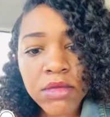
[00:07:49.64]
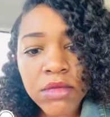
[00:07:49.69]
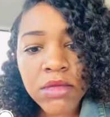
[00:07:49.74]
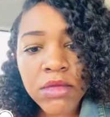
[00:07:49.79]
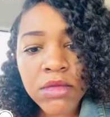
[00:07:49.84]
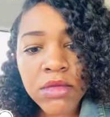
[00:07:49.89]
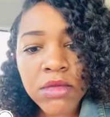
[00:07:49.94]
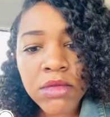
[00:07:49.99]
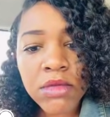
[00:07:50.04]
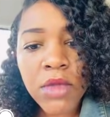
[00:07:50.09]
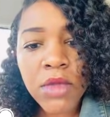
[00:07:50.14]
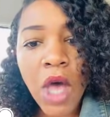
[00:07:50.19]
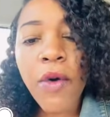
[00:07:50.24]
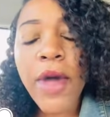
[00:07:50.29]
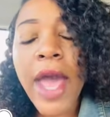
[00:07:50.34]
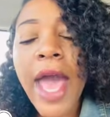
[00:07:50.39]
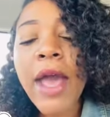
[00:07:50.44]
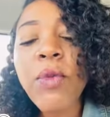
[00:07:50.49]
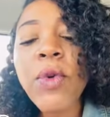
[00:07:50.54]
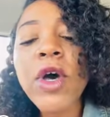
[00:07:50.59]
Then I'll
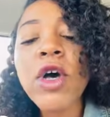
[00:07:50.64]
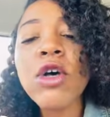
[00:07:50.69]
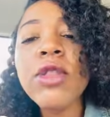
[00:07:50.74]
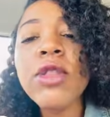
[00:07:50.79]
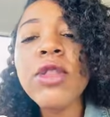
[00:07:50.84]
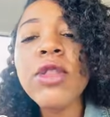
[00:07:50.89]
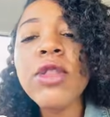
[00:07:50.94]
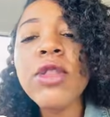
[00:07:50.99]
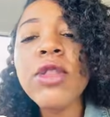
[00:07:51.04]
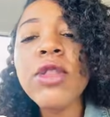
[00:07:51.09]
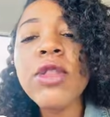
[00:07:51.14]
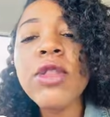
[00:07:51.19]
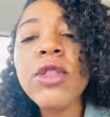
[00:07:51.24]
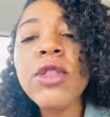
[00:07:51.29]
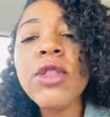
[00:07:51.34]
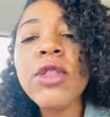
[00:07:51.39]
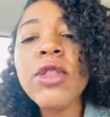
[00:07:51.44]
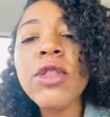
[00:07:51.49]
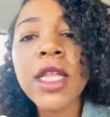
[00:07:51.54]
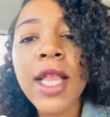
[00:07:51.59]
just order it.
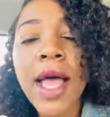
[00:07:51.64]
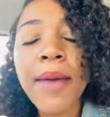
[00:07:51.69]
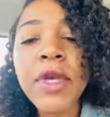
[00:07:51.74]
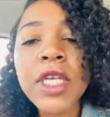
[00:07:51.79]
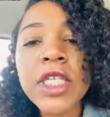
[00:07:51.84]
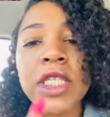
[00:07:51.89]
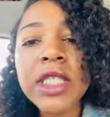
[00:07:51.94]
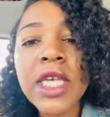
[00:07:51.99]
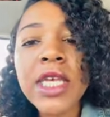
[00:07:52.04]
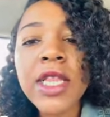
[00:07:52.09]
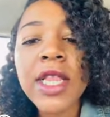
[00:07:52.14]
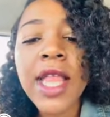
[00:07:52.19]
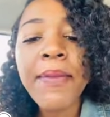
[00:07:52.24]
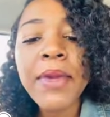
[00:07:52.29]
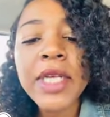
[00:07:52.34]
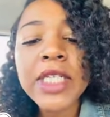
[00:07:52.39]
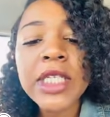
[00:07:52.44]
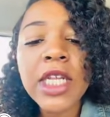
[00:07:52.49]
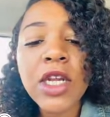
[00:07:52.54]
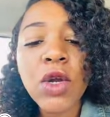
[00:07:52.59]
All you have to do is pick it
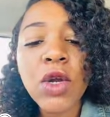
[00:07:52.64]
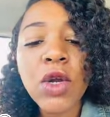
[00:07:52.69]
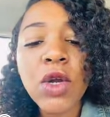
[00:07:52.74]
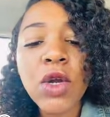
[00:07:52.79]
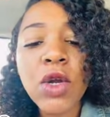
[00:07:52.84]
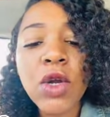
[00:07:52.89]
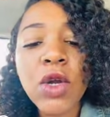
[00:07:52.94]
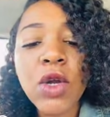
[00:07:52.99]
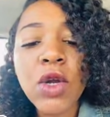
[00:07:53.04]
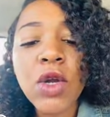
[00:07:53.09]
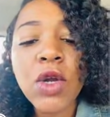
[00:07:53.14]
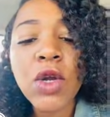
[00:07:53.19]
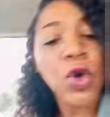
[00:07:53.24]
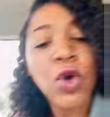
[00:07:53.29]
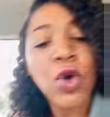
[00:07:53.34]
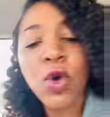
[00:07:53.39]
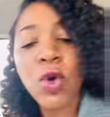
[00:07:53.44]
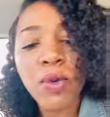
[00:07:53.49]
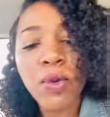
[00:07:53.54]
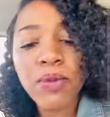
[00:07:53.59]
up. Well,
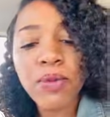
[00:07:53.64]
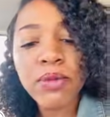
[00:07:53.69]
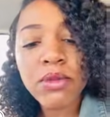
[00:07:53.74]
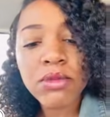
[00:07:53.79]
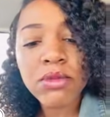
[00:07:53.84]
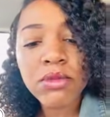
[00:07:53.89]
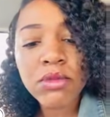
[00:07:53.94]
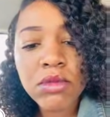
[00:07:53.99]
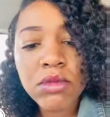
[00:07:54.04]
let me see